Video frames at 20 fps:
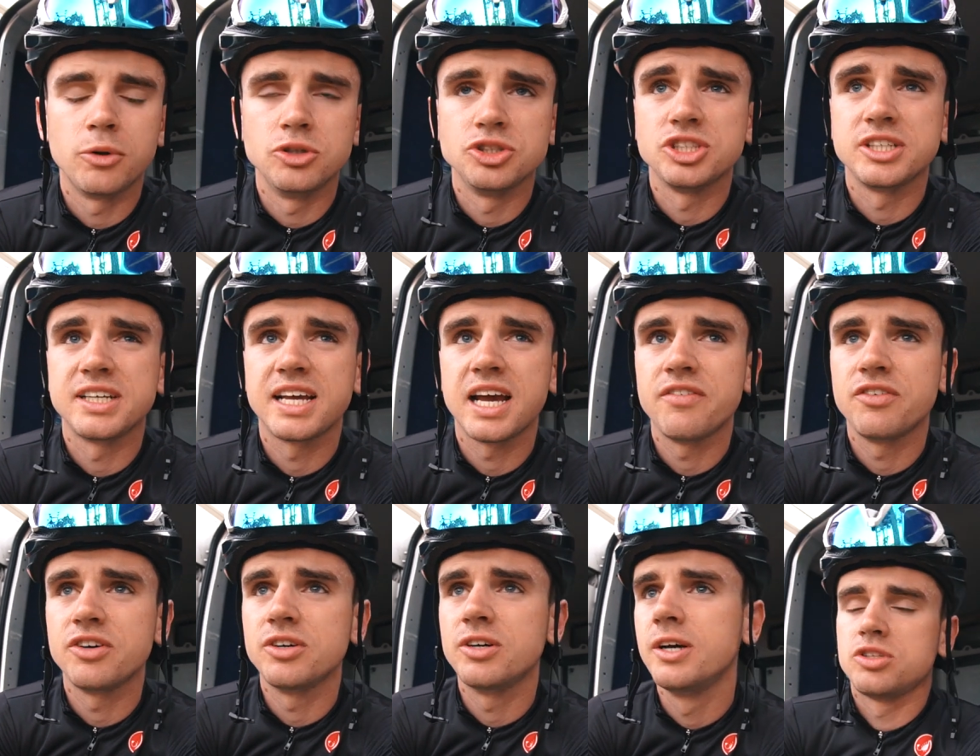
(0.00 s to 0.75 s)
bunched
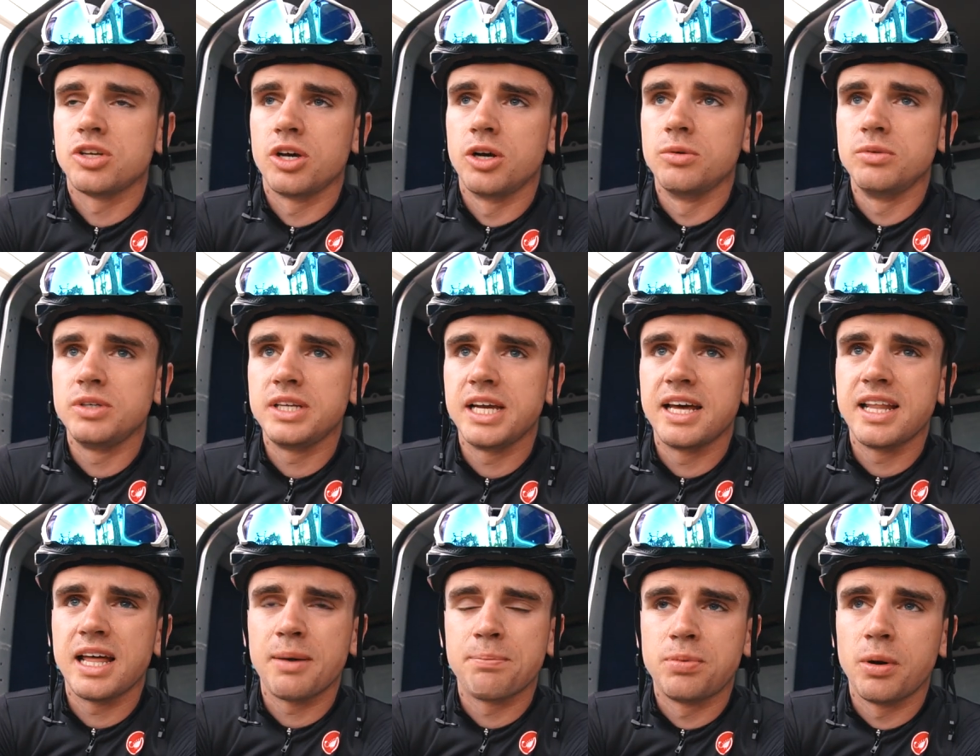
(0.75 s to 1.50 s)
together. So
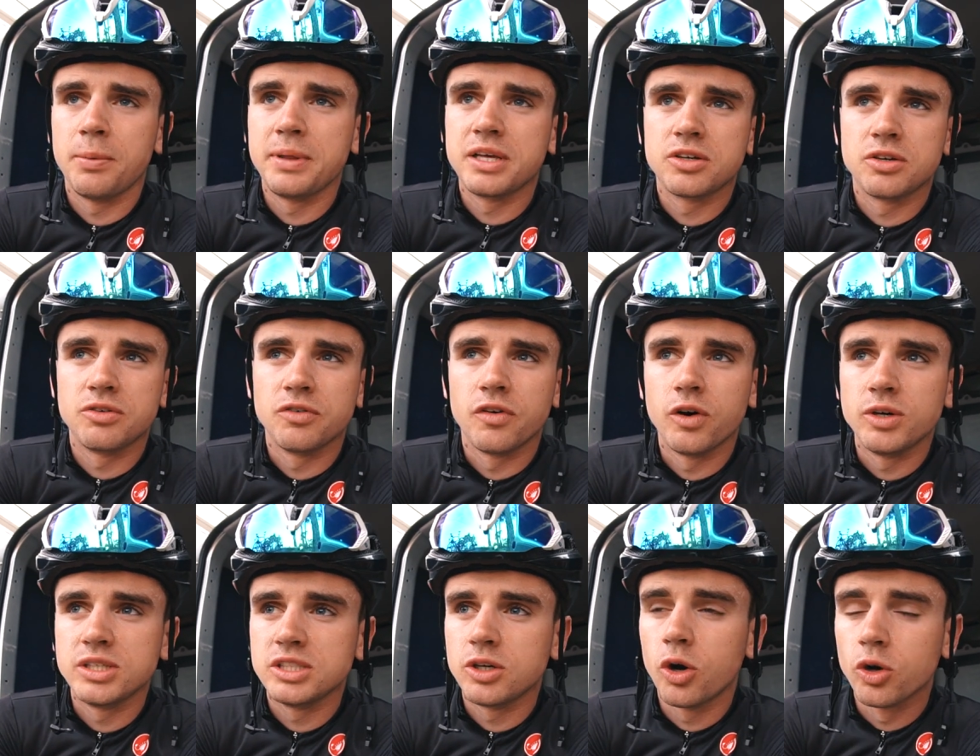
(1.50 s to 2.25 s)
yeah, that probably could have
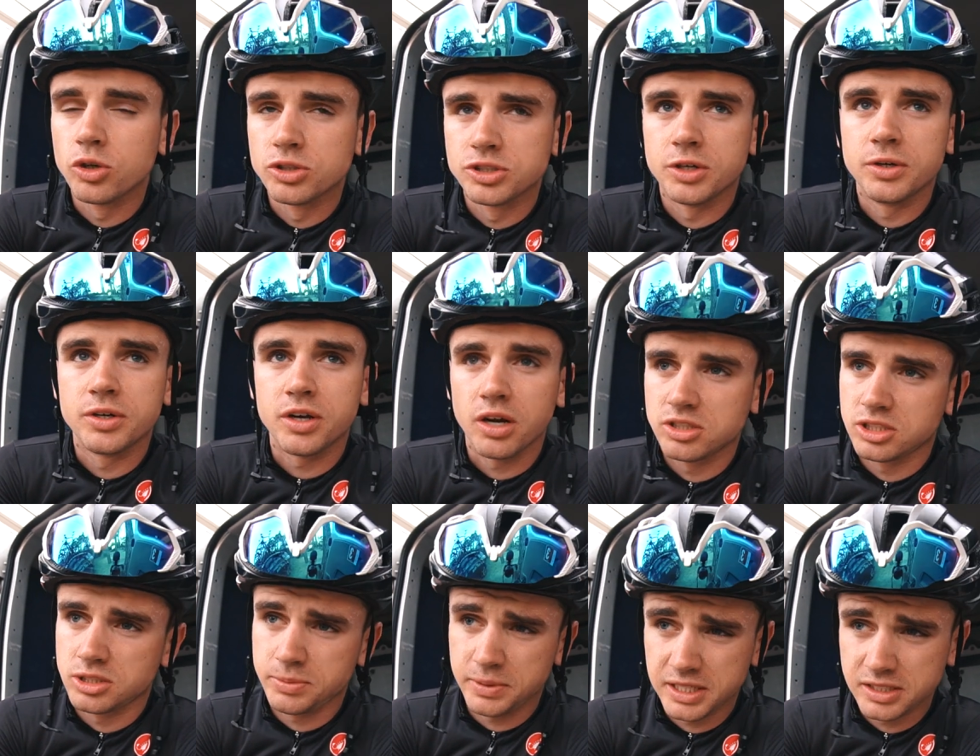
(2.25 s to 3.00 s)
also
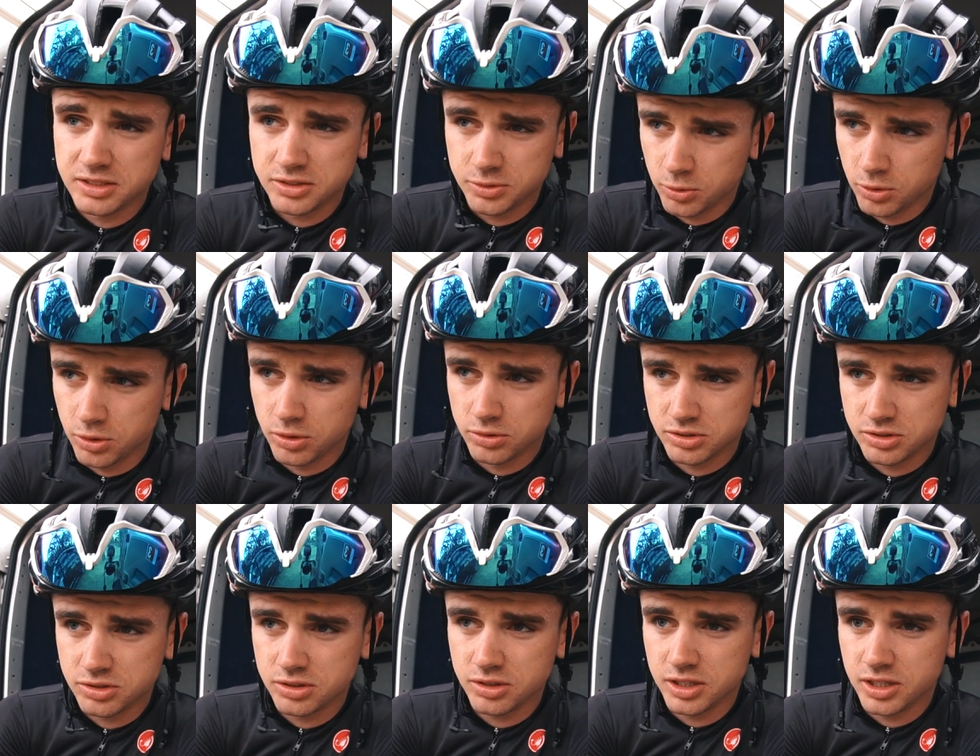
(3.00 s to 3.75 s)
contributed
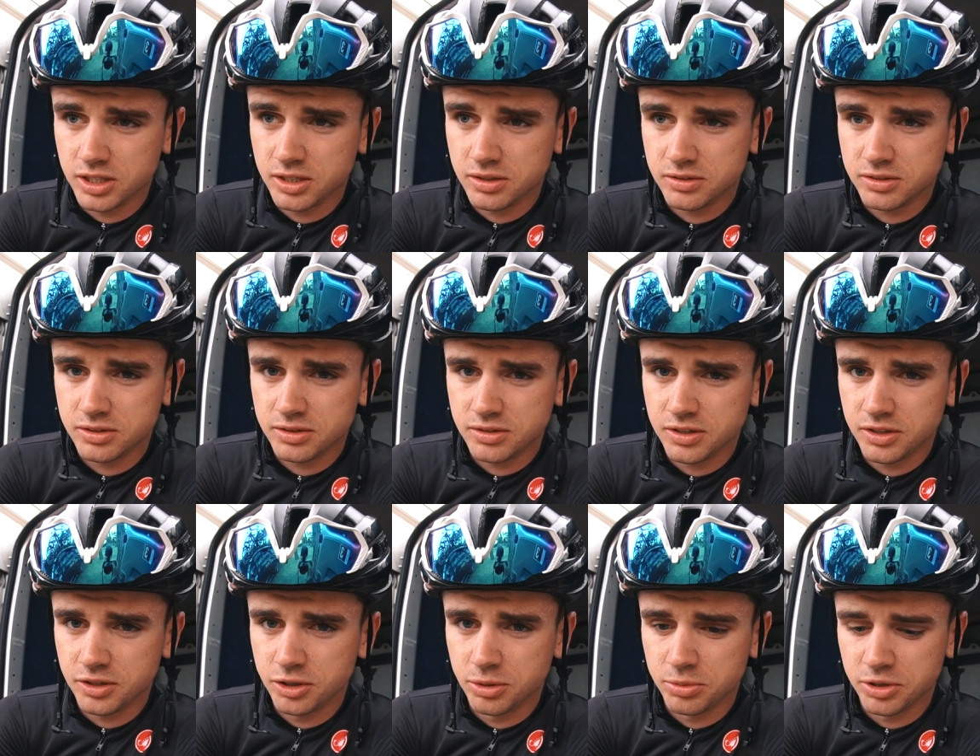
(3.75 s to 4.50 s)
towards the
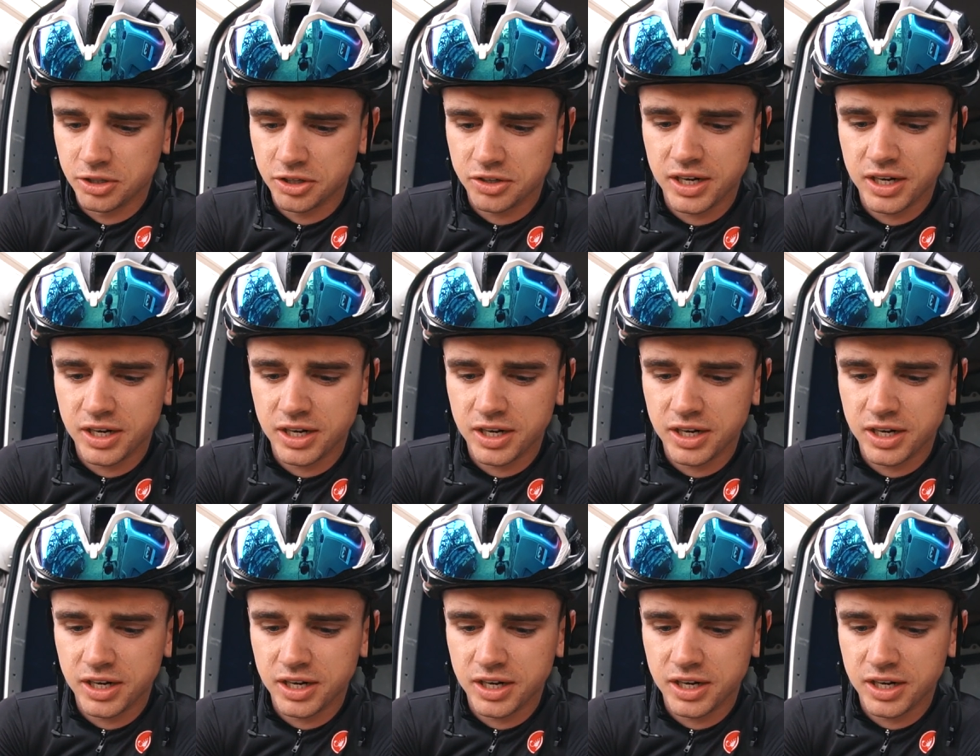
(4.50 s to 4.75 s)
number of